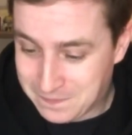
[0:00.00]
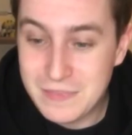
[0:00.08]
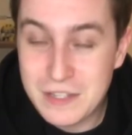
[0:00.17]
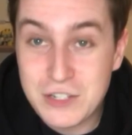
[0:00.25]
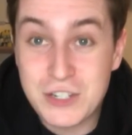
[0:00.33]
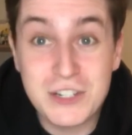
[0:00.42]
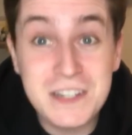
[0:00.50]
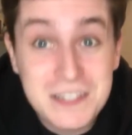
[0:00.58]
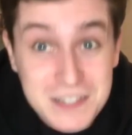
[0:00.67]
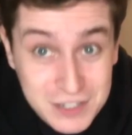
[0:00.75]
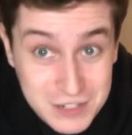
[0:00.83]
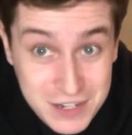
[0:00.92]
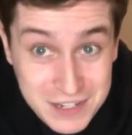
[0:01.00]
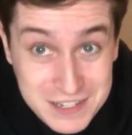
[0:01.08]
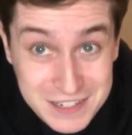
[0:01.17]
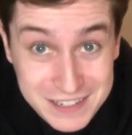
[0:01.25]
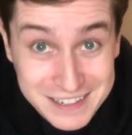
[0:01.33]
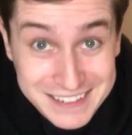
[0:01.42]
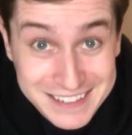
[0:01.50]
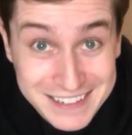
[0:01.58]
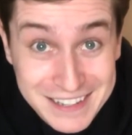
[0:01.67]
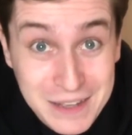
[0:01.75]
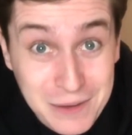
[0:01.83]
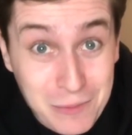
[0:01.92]
she suggested,
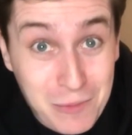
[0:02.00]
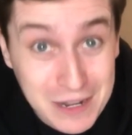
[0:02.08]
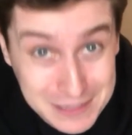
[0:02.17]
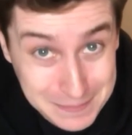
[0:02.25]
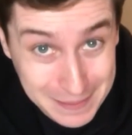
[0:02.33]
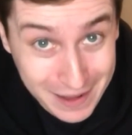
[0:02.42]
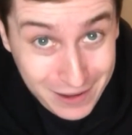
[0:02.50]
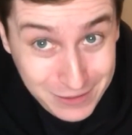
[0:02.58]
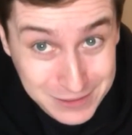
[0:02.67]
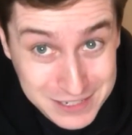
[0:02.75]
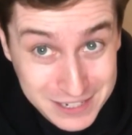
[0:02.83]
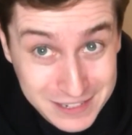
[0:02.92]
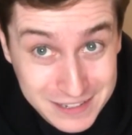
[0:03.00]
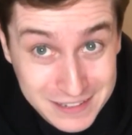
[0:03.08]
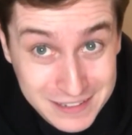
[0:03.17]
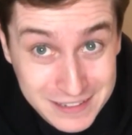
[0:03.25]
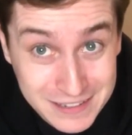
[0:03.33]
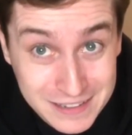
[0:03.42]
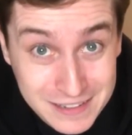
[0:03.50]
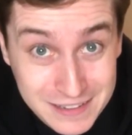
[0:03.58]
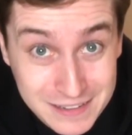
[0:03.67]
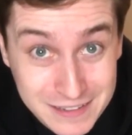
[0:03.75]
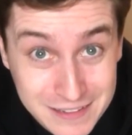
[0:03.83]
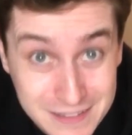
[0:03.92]
what about
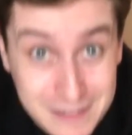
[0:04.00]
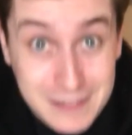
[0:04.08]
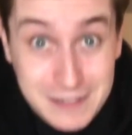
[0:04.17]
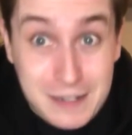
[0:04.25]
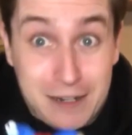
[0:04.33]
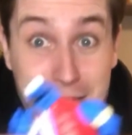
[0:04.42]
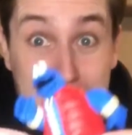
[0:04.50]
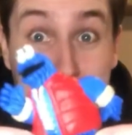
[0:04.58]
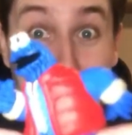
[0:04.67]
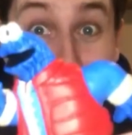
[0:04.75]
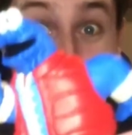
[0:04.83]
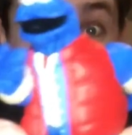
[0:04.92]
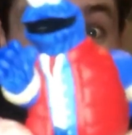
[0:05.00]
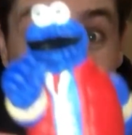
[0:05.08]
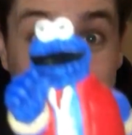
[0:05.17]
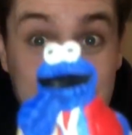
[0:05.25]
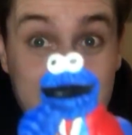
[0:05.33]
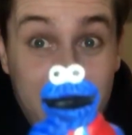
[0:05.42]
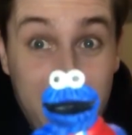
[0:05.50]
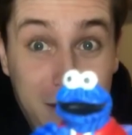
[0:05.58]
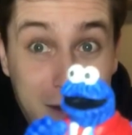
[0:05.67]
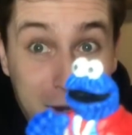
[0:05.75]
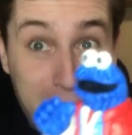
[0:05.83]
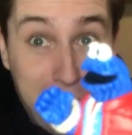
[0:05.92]
gonna get back in
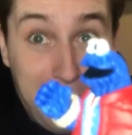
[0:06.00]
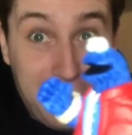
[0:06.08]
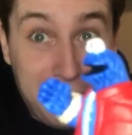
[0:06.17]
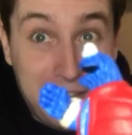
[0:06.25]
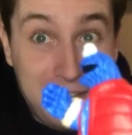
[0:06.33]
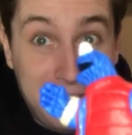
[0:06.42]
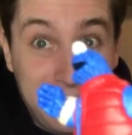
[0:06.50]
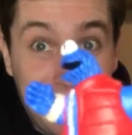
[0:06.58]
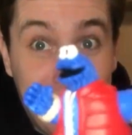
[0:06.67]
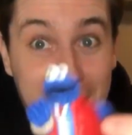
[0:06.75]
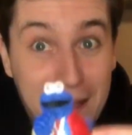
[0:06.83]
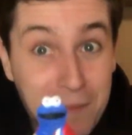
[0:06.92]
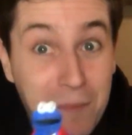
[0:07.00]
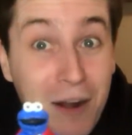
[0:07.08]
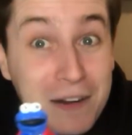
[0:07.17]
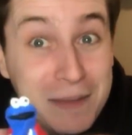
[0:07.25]
time? A Marty